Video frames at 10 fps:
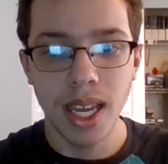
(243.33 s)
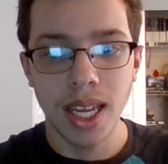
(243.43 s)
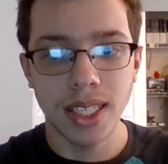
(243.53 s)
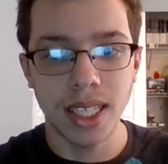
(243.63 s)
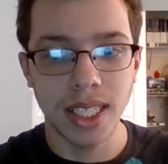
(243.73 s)

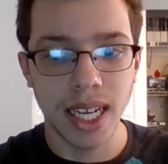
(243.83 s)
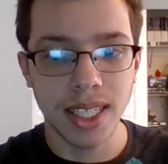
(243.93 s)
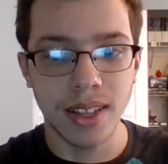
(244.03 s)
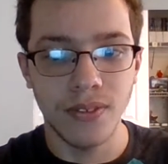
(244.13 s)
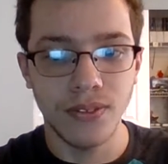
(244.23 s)
such as
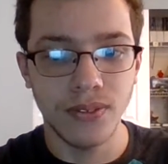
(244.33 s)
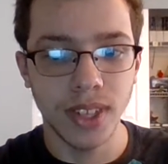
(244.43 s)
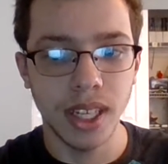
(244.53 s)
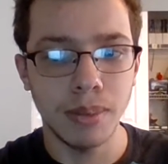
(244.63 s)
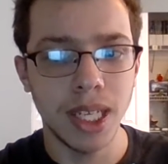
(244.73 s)
the
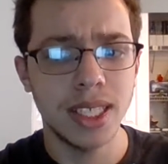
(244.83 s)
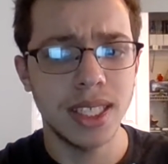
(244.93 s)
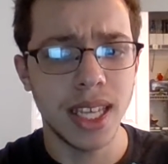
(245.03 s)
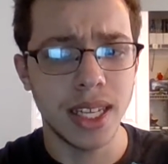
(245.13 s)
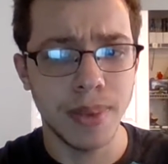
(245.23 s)
flaming
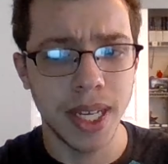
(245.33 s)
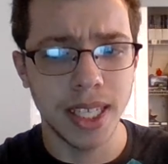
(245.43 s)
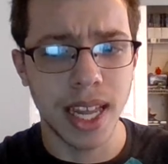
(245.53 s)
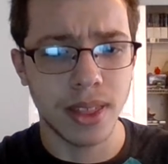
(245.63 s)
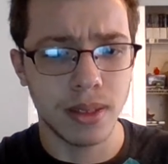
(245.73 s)
centipede
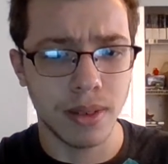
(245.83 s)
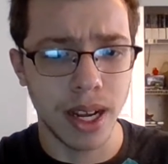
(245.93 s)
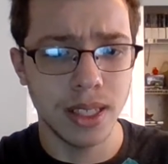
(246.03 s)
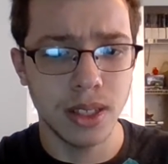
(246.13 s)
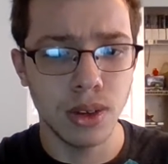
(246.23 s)
that
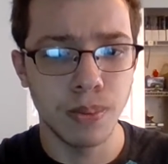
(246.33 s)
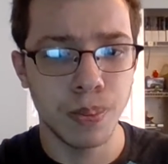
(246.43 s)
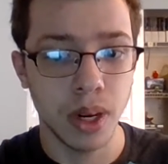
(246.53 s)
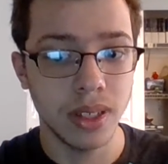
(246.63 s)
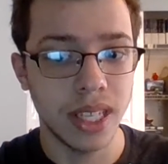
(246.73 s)
threatens to
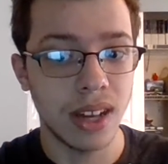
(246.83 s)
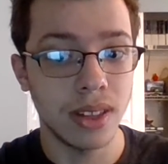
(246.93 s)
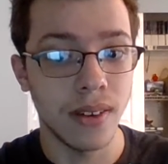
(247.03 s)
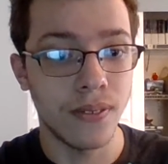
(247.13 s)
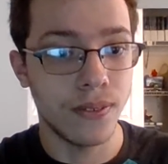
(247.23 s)
burn down
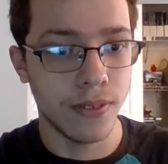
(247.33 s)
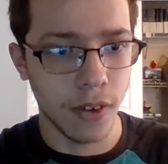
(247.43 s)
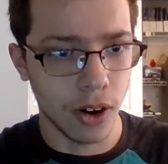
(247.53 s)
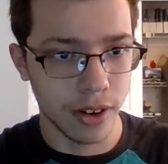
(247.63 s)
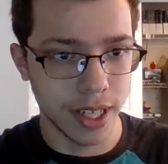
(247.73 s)
the
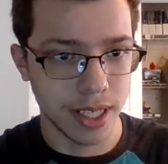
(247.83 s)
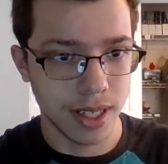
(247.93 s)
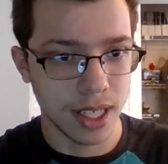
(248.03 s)
forest.